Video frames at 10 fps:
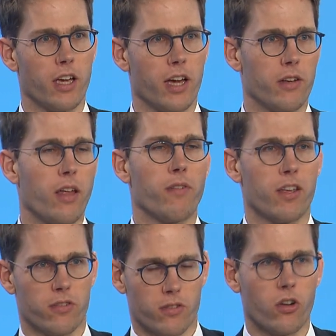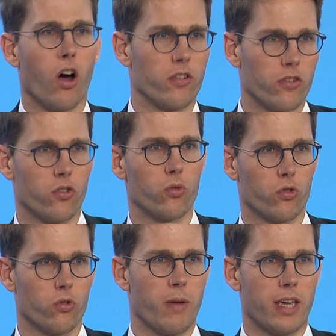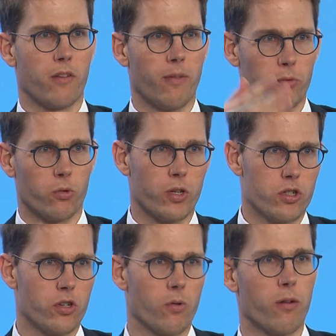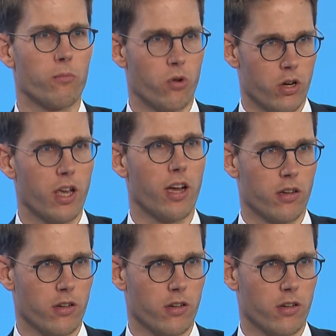Yeah, and there's cons to making them switch around more. Yeah.